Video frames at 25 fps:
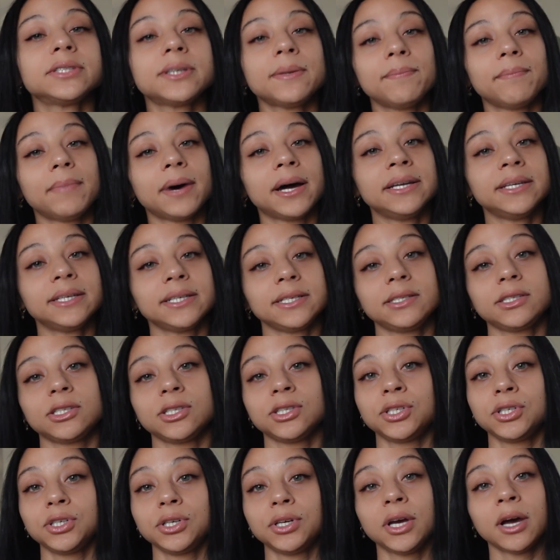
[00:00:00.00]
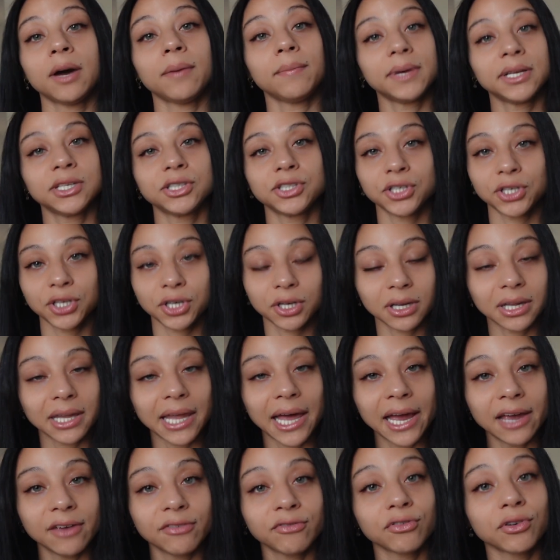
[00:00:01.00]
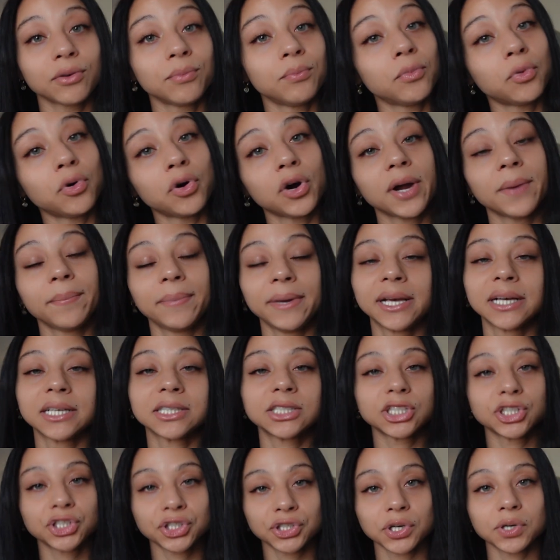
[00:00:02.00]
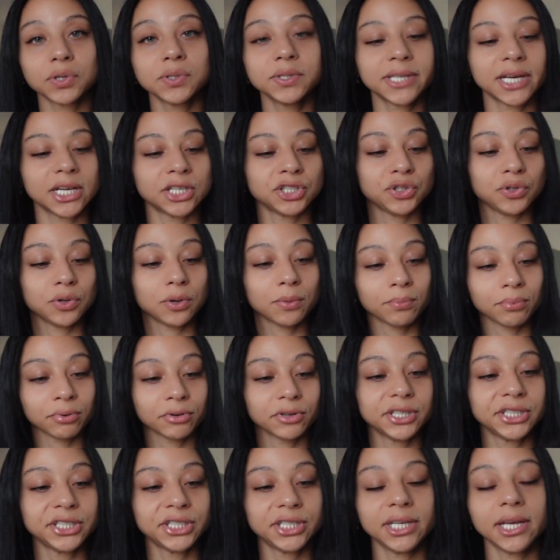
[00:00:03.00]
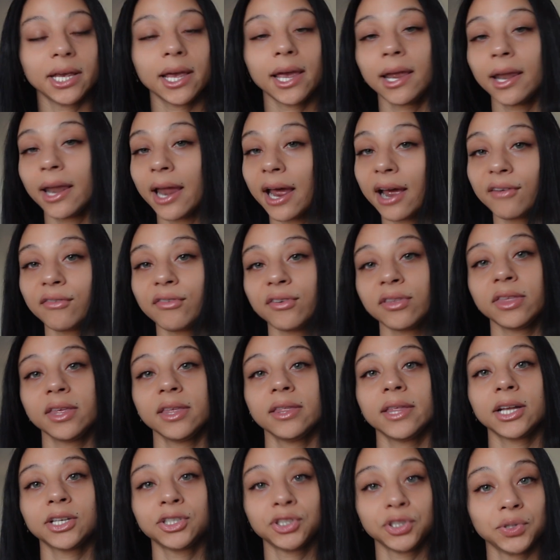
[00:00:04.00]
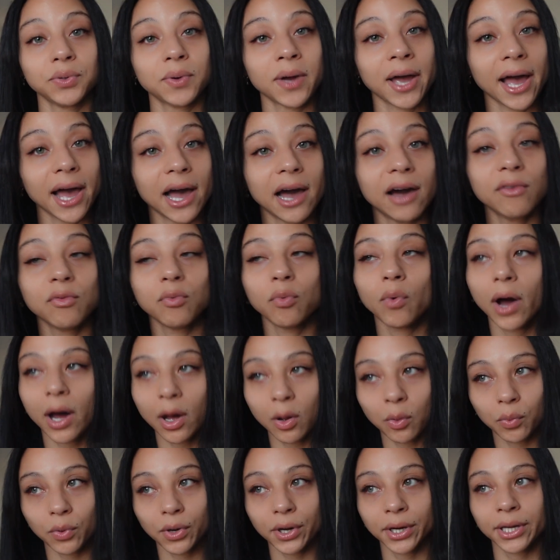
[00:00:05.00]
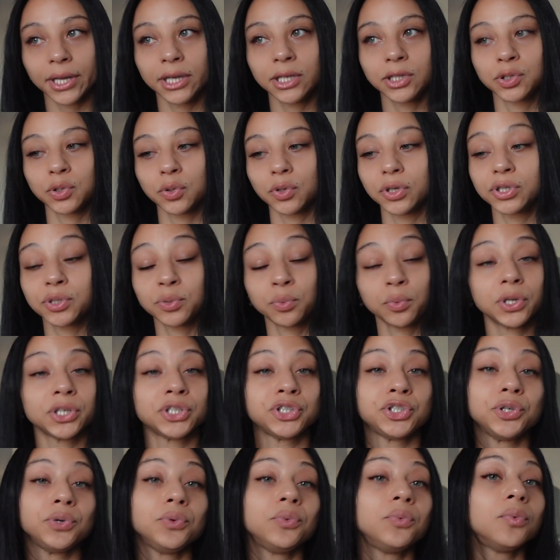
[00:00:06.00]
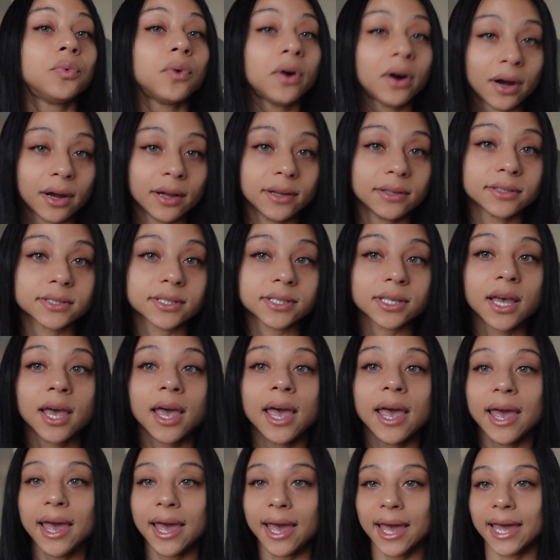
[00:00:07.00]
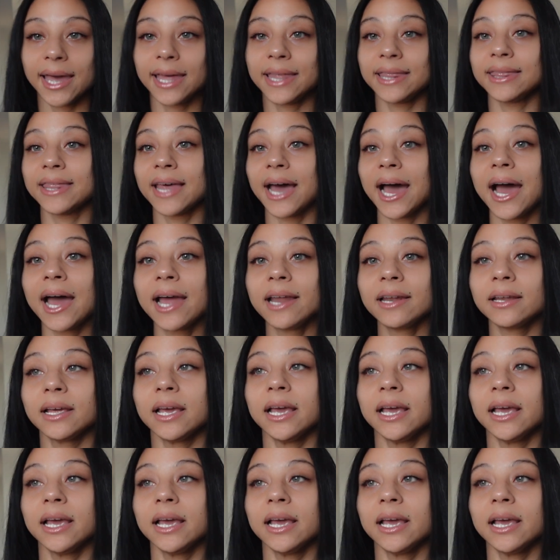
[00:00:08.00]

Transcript: abundance to come into your life for more, because it shows that you appreciate everything that you have while working towards what you want. And that